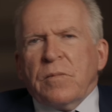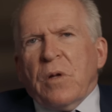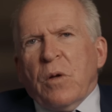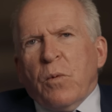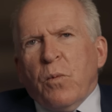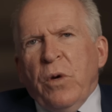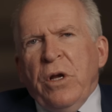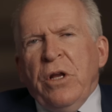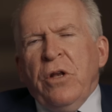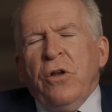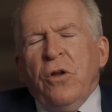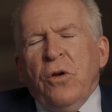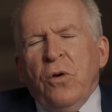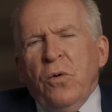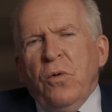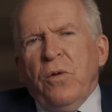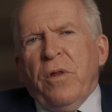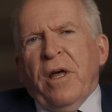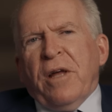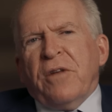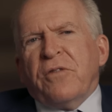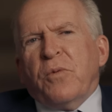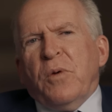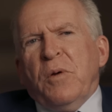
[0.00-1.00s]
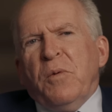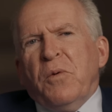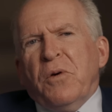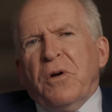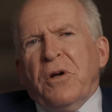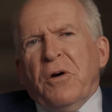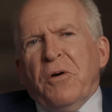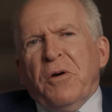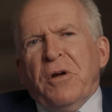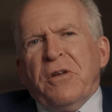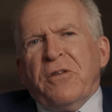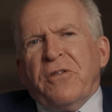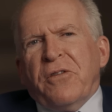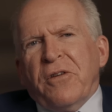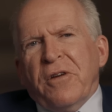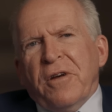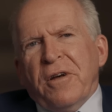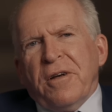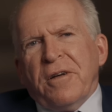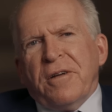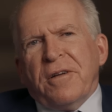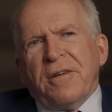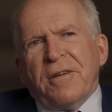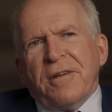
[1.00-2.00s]
We knew that we were going
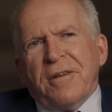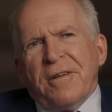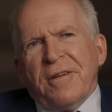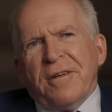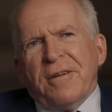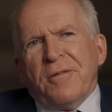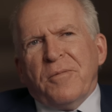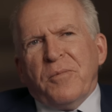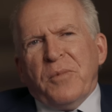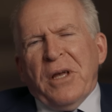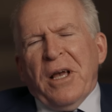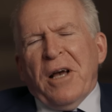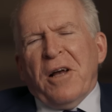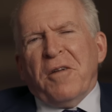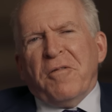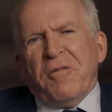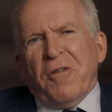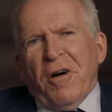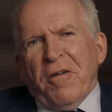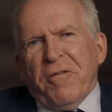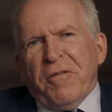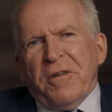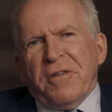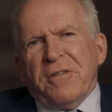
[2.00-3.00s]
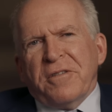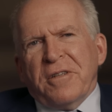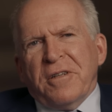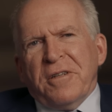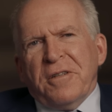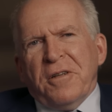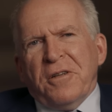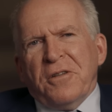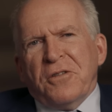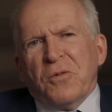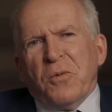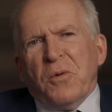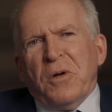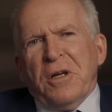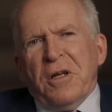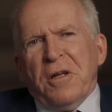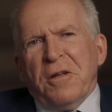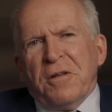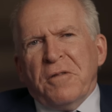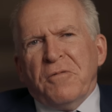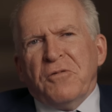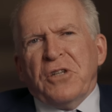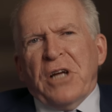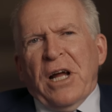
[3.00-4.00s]
to be out of office on the
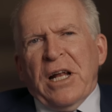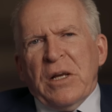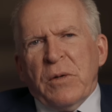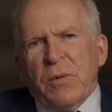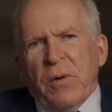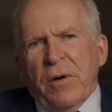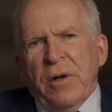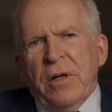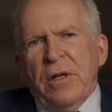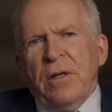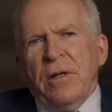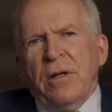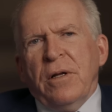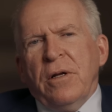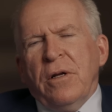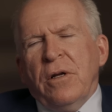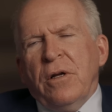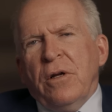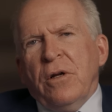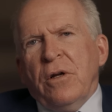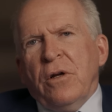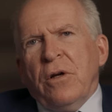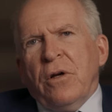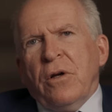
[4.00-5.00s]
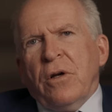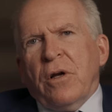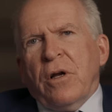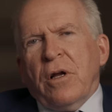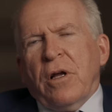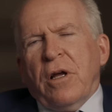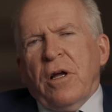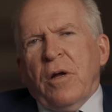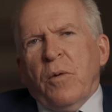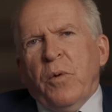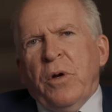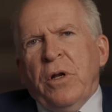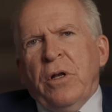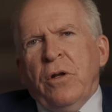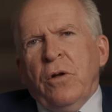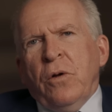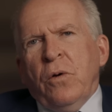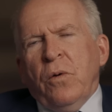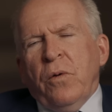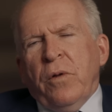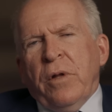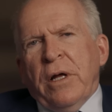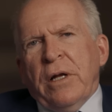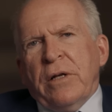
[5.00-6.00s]
20th of January, and we
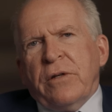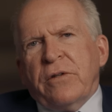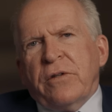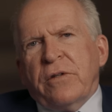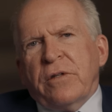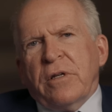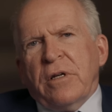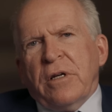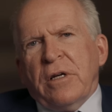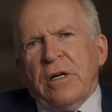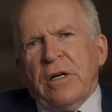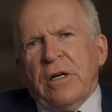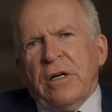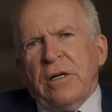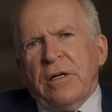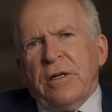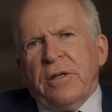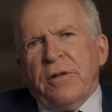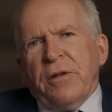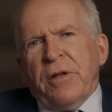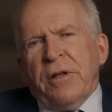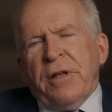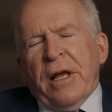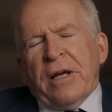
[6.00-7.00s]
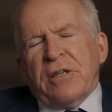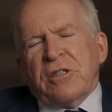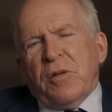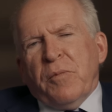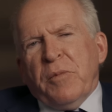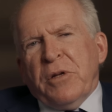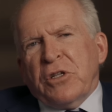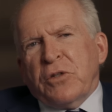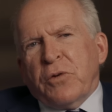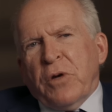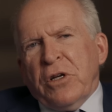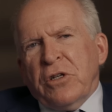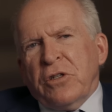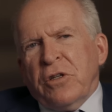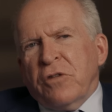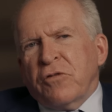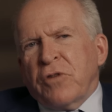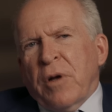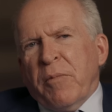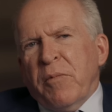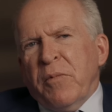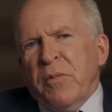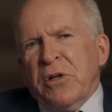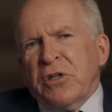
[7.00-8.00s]
knew that the next administration, the
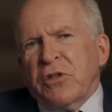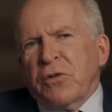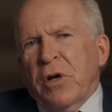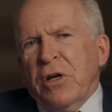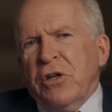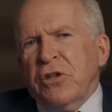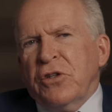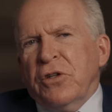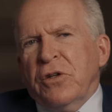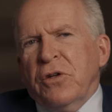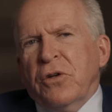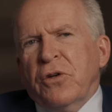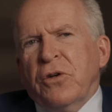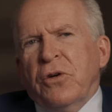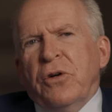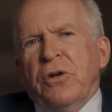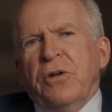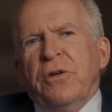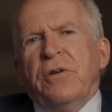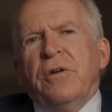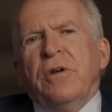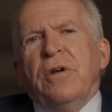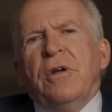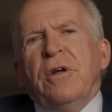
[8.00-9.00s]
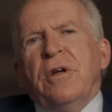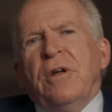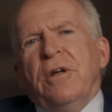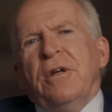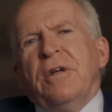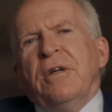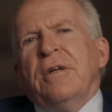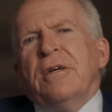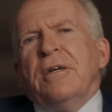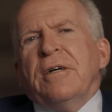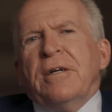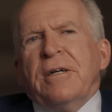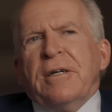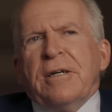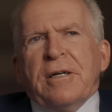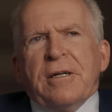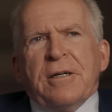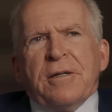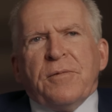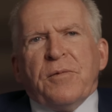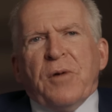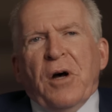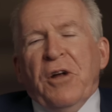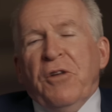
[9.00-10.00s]
Trump administration, could
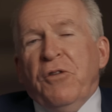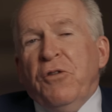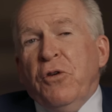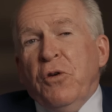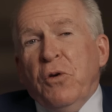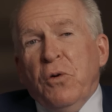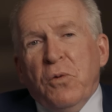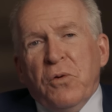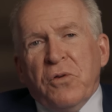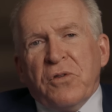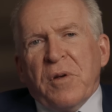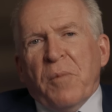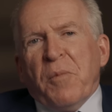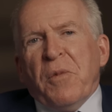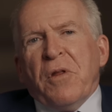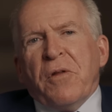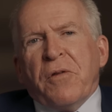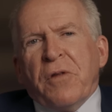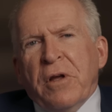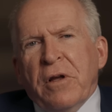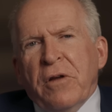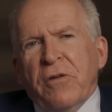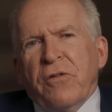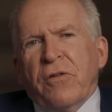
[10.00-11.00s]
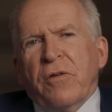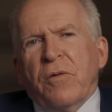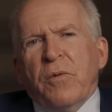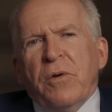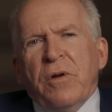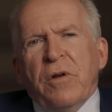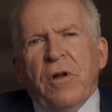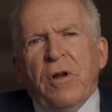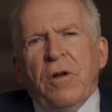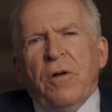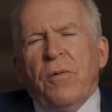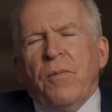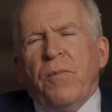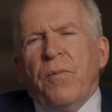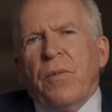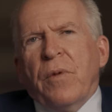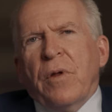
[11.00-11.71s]
undo some of the things that we did.